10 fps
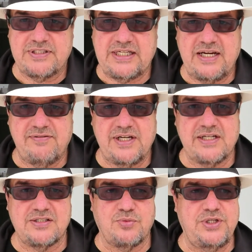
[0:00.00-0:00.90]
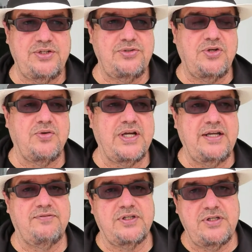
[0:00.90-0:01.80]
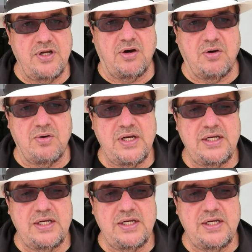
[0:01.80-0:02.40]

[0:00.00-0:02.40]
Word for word: savings when you don't even know